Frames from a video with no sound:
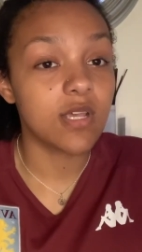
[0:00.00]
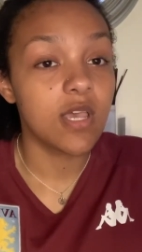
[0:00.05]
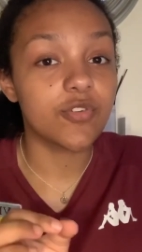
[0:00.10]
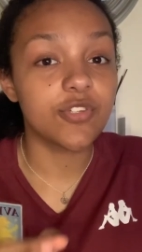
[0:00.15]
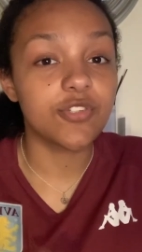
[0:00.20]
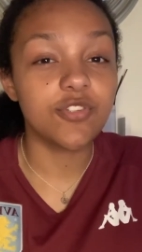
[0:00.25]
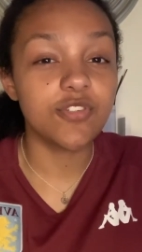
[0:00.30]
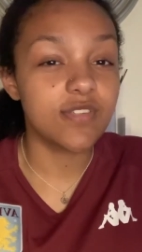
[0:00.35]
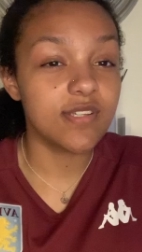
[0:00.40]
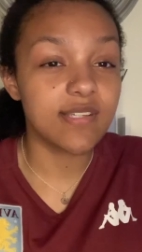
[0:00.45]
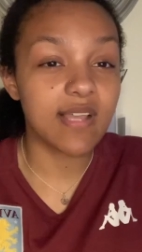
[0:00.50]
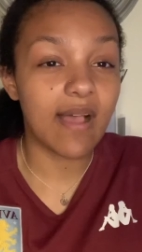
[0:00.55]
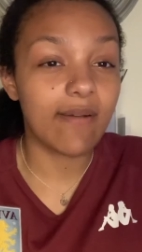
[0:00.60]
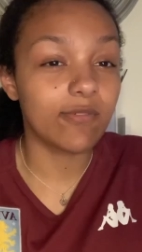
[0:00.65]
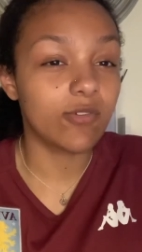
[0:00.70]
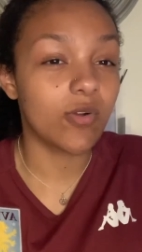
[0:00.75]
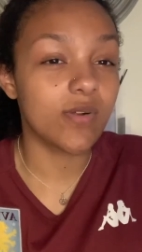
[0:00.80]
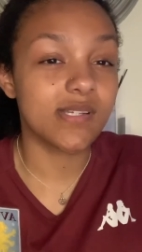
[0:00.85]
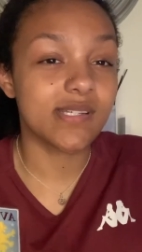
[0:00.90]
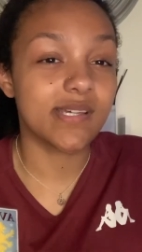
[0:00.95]
You just need to have an
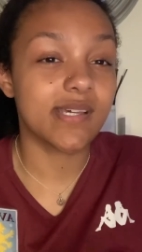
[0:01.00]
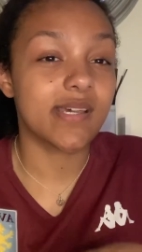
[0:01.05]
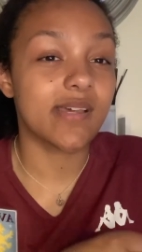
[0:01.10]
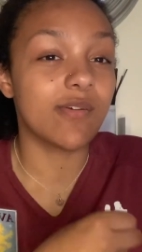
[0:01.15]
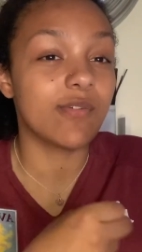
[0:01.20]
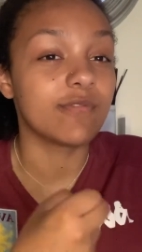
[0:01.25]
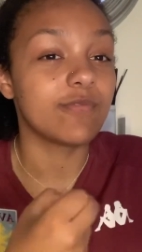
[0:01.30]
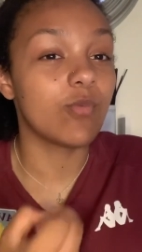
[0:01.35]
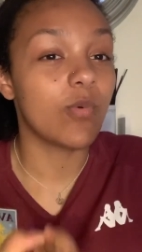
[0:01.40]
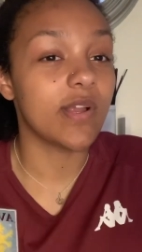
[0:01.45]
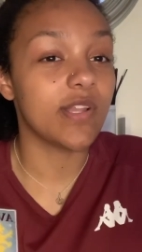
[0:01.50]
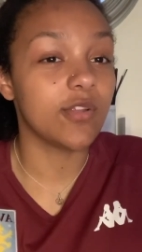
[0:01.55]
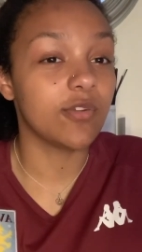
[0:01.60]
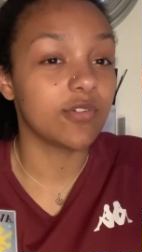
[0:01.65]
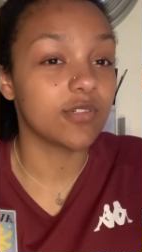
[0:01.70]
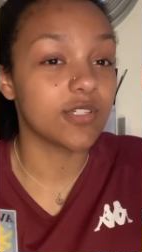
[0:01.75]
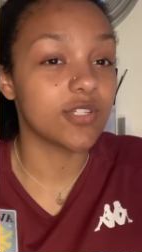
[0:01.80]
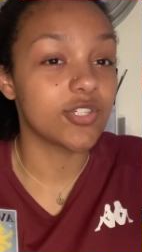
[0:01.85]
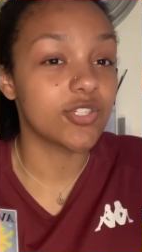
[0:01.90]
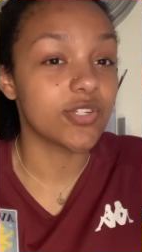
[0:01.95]
idea of when you're
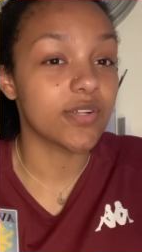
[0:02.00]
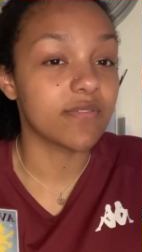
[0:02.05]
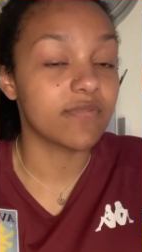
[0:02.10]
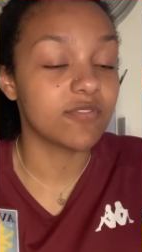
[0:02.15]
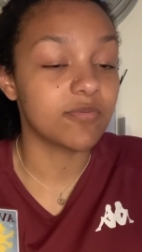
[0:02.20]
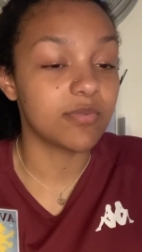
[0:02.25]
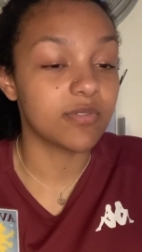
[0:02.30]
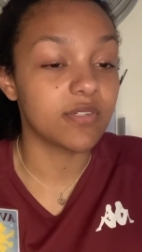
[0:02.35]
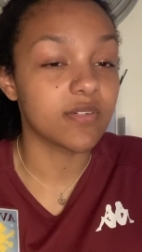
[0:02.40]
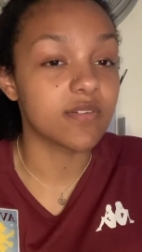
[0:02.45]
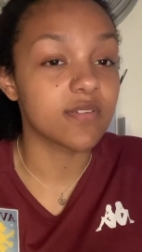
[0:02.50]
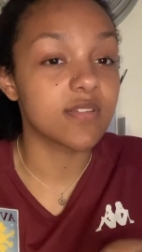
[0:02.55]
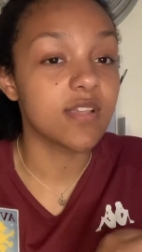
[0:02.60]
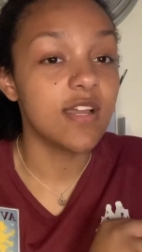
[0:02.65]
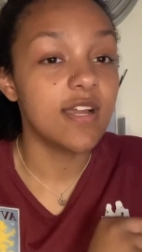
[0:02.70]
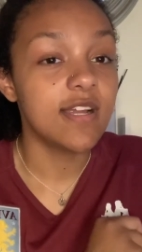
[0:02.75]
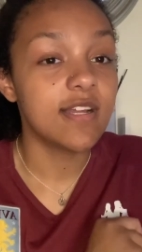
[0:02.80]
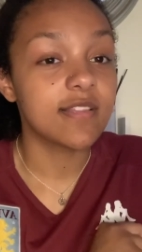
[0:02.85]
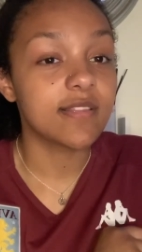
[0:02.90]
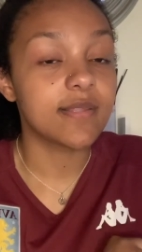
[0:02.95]
going to shift, because
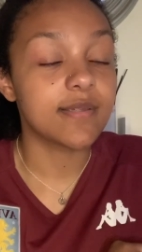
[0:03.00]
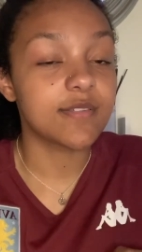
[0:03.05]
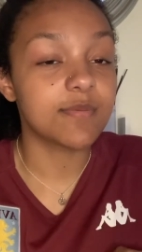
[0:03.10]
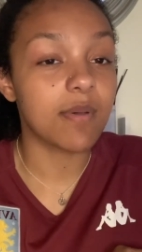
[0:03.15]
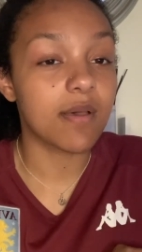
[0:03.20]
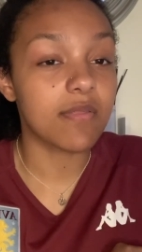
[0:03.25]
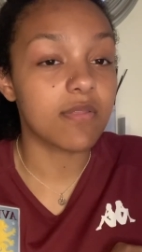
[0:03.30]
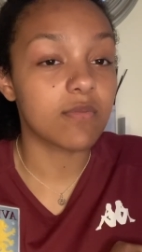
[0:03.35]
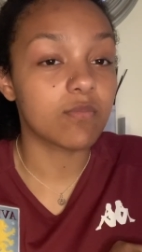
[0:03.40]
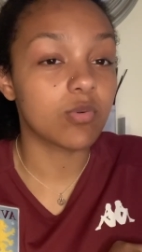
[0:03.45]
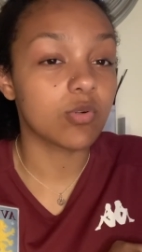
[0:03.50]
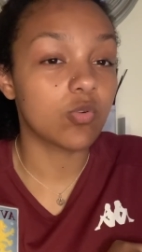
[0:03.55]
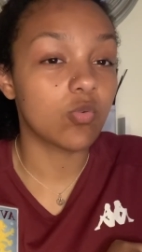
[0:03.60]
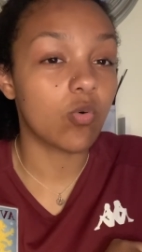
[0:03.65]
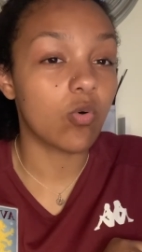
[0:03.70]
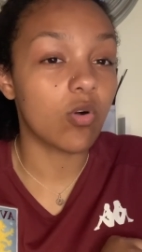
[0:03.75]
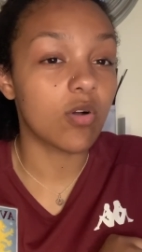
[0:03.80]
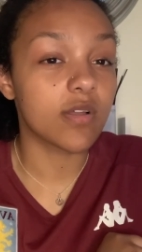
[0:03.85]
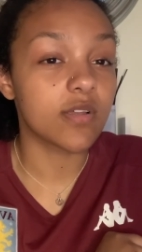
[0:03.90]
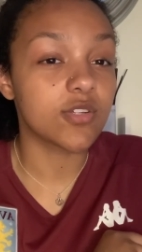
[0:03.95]
this method
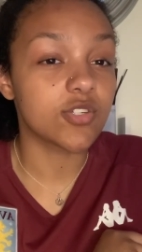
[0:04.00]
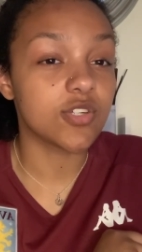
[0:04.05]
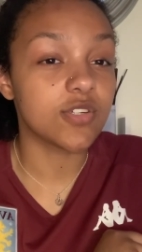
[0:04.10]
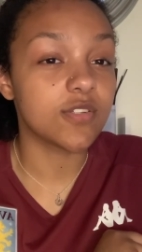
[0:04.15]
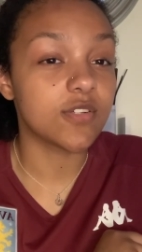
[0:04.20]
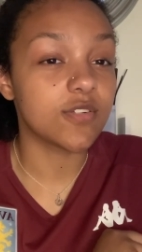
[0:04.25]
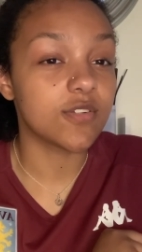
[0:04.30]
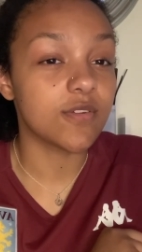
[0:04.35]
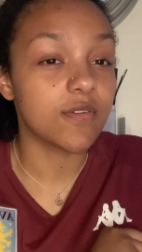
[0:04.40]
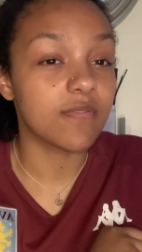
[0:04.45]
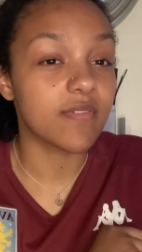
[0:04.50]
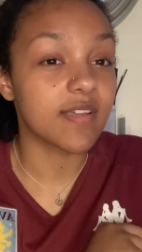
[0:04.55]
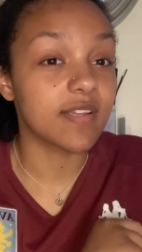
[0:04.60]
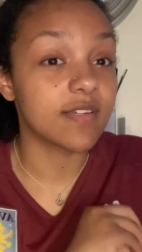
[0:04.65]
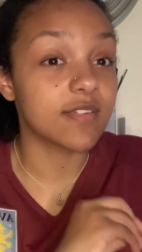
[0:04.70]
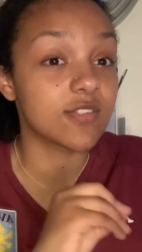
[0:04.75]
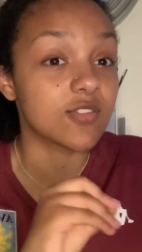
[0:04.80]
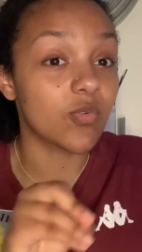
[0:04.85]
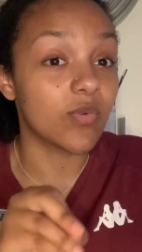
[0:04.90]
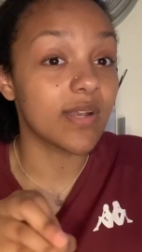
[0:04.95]
requires you to do
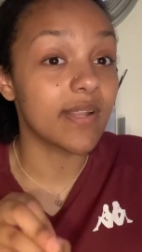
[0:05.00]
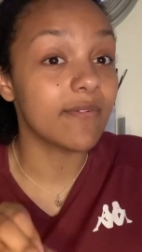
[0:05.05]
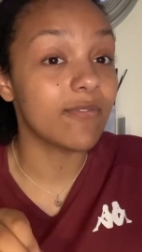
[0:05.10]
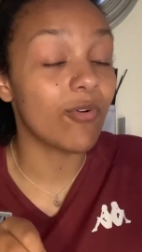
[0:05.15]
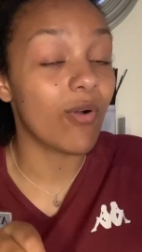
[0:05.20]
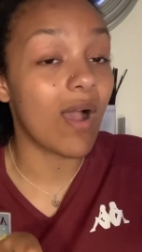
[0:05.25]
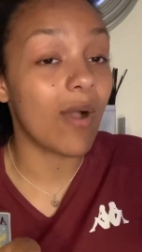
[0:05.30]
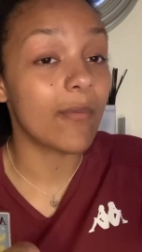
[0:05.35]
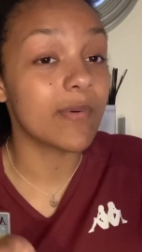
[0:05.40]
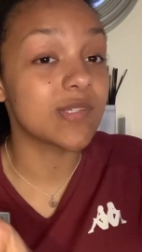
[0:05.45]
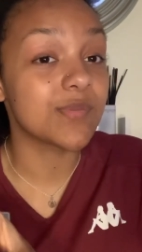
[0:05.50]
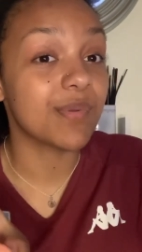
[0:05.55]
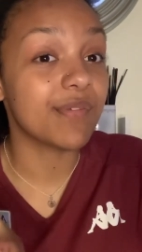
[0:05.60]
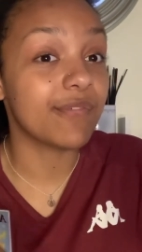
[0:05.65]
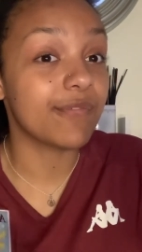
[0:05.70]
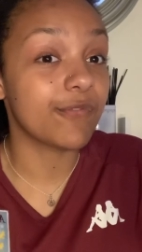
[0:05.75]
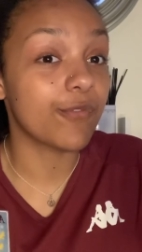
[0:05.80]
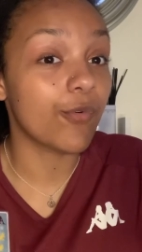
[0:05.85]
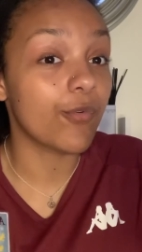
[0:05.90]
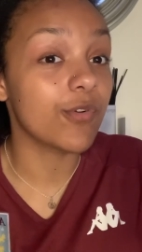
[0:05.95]
things 24 hours
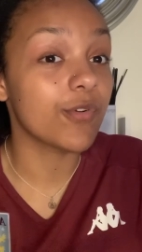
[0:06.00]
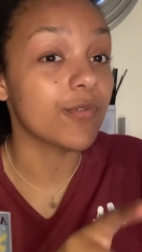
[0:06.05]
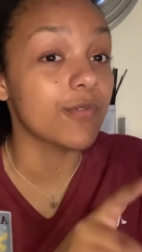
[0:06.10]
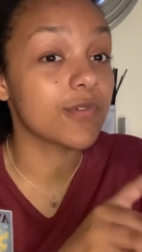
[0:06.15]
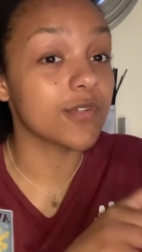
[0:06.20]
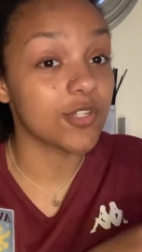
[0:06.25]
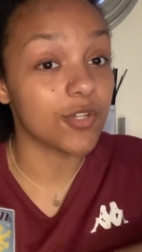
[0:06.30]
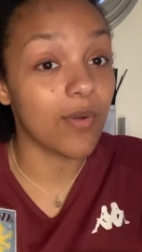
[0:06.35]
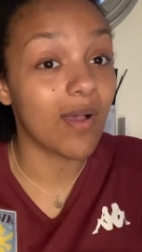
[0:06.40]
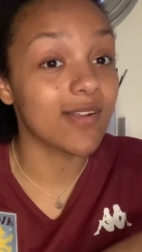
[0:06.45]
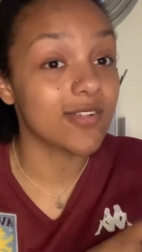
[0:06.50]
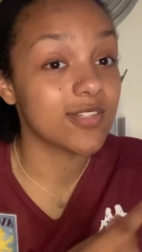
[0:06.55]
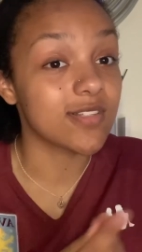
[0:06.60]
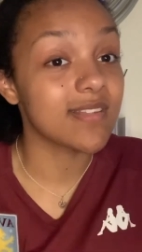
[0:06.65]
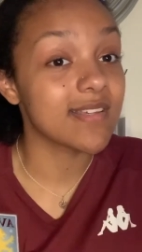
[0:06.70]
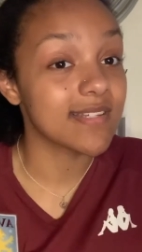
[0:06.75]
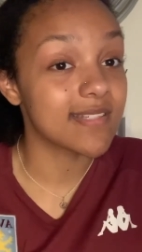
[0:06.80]
before you actually